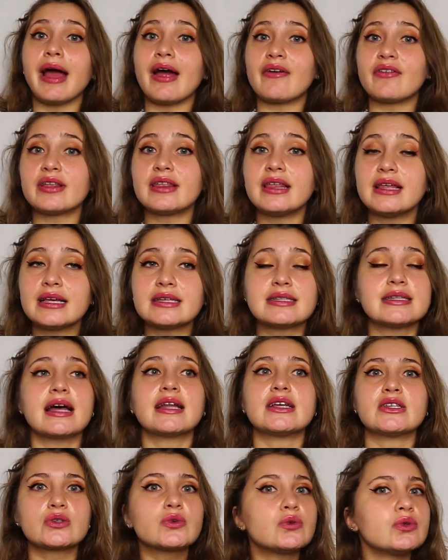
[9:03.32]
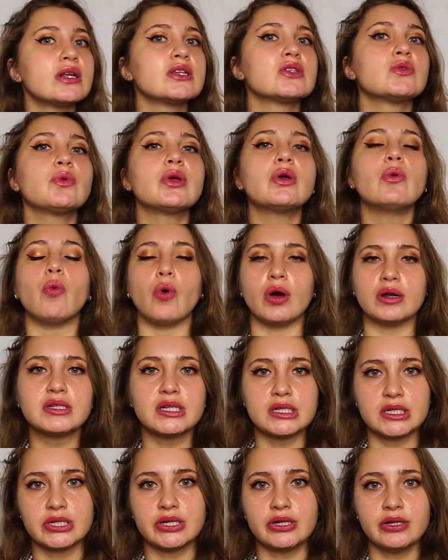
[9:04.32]
everything is not as good as we want
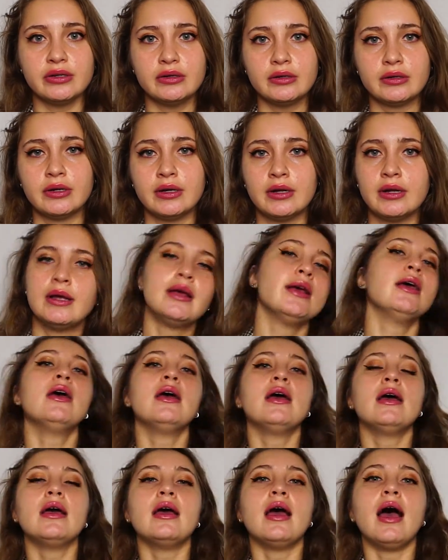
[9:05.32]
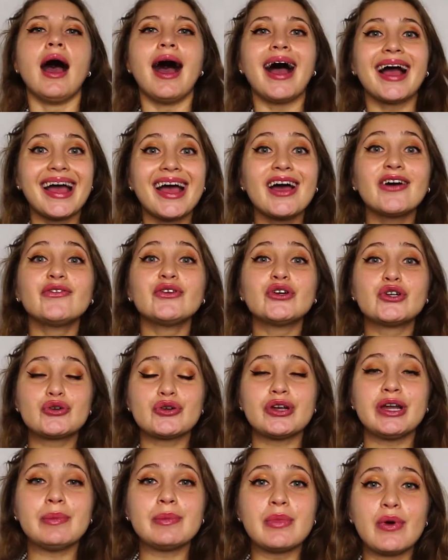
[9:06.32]
it to. I have a
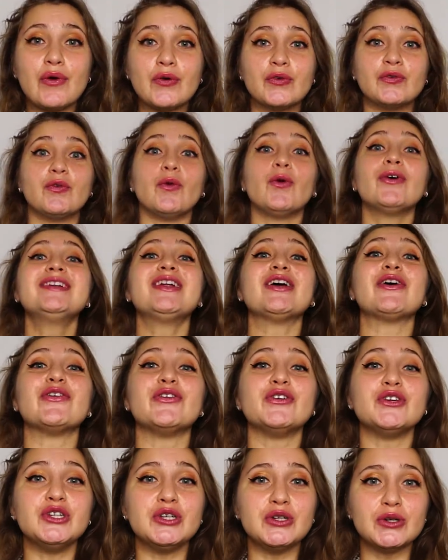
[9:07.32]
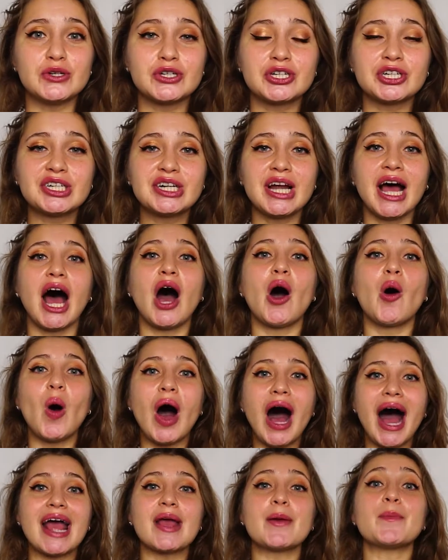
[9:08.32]
dream for the future, how
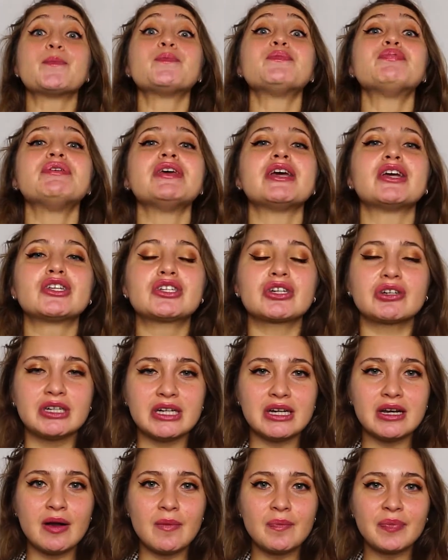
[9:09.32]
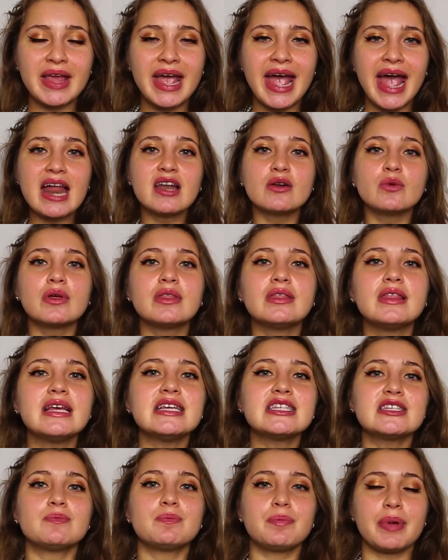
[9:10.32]
I picture it. And with
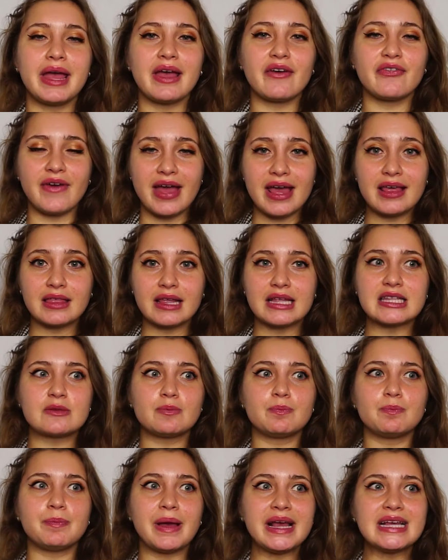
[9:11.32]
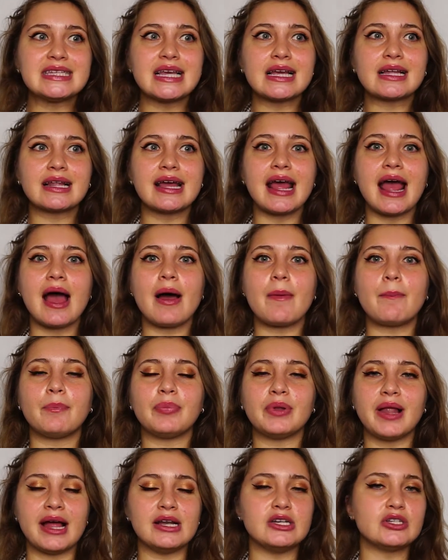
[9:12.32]
this faith is basically a
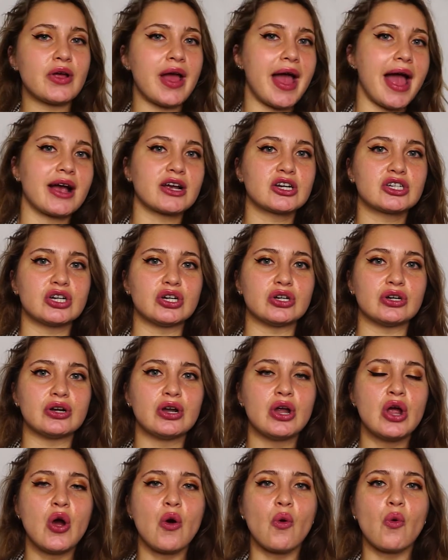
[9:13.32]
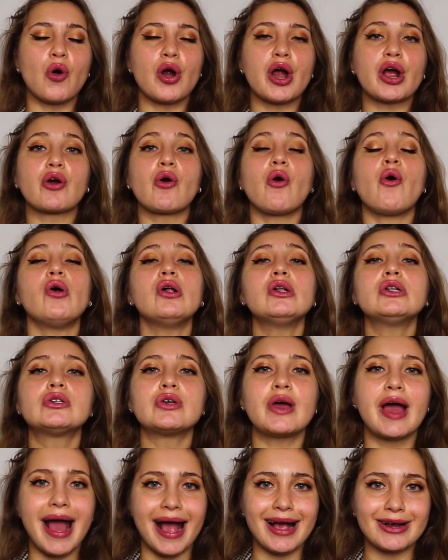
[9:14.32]
plan to action or a call
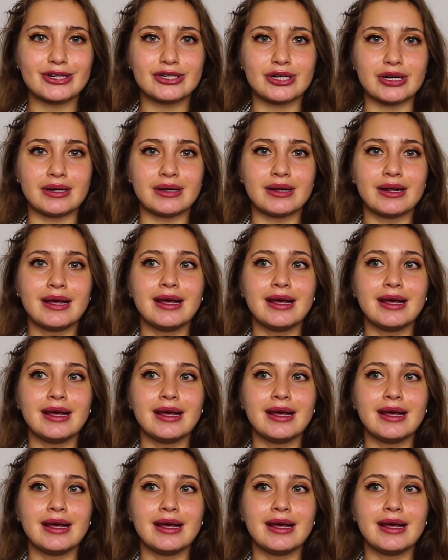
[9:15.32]
to action.